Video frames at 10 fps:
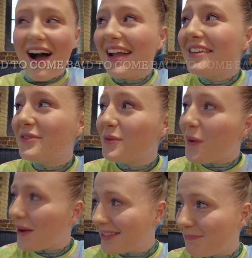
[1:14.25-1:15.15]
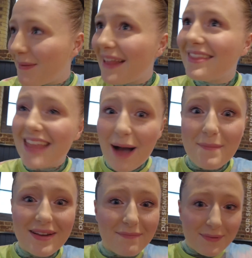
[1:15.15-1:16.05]
I did not expect that
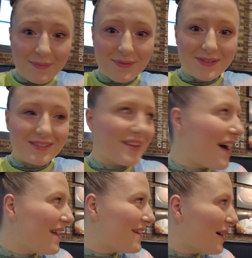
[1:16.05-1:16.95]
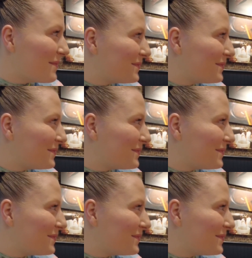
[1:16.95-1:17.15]
many people to turn up.